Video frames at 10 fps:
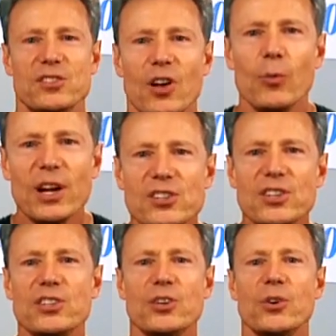It's all I want you
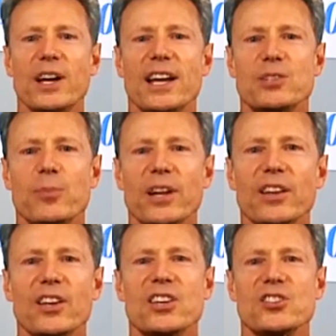to do is bring
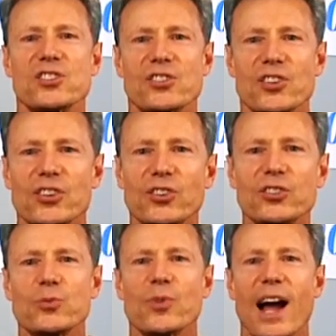the
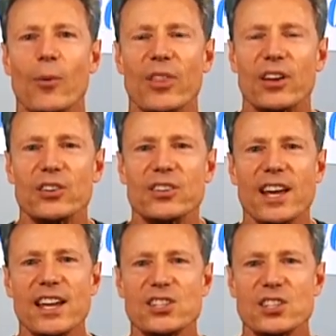circles around with a
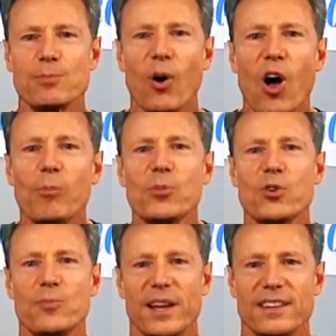nice small
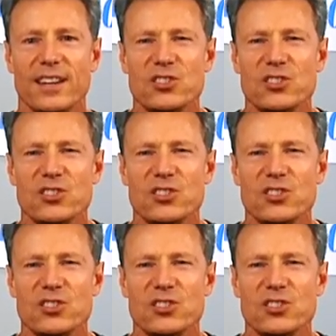movement.